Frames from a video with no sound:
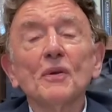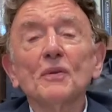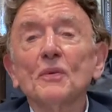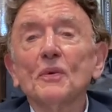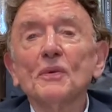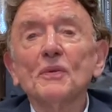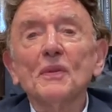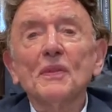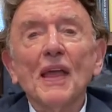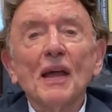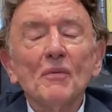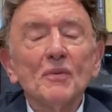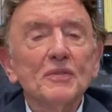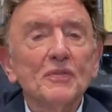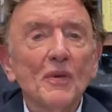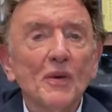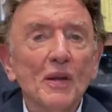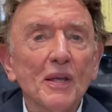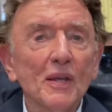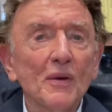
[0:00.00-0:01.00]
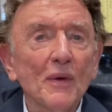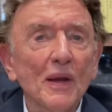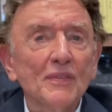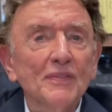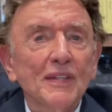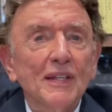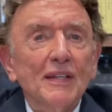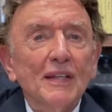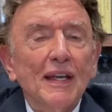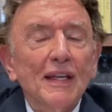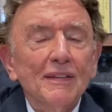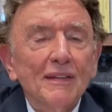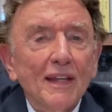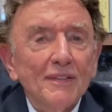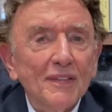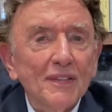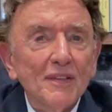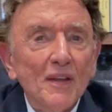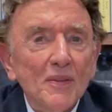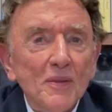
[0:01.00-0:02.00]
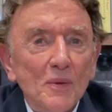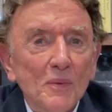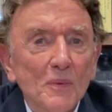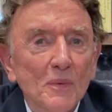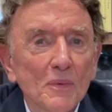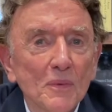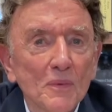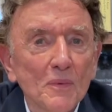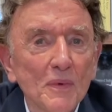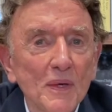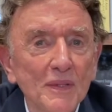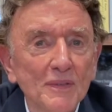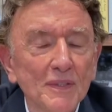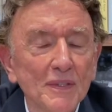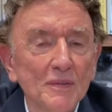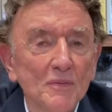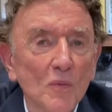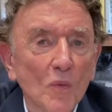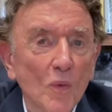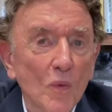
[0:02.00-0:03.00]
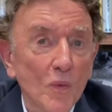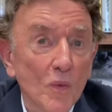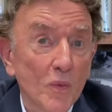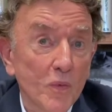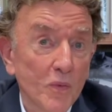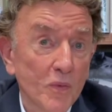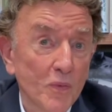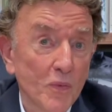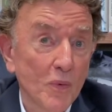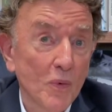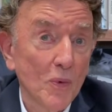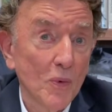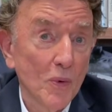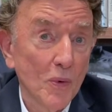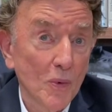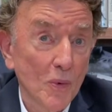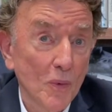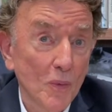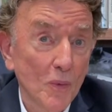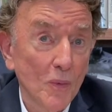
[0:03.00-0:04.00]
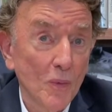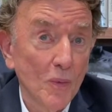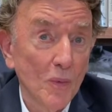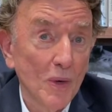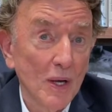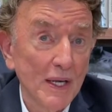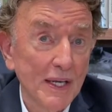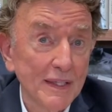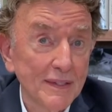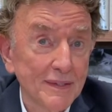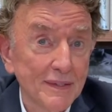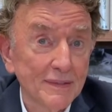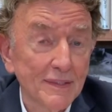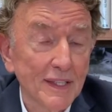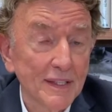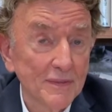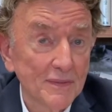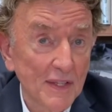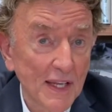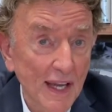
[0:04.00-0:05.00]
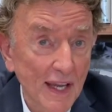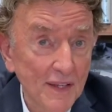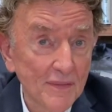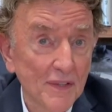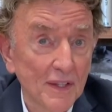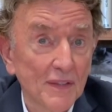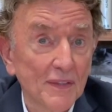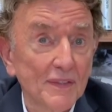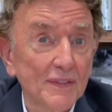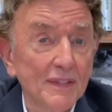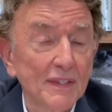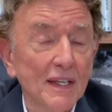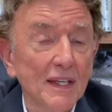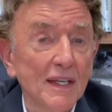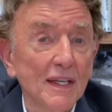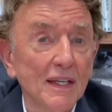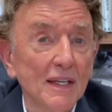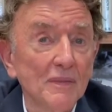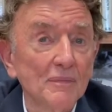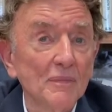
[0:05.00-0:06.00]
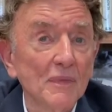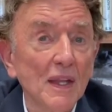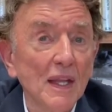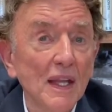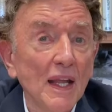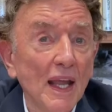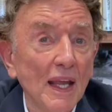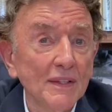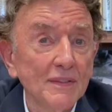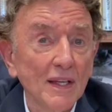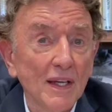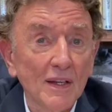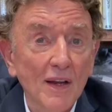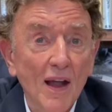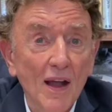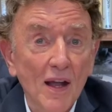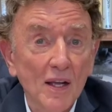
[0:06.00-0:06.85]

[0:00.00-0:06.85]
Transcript: well, that was very interesting. And that's another reason for wanting to leave Davis. Um, Eitan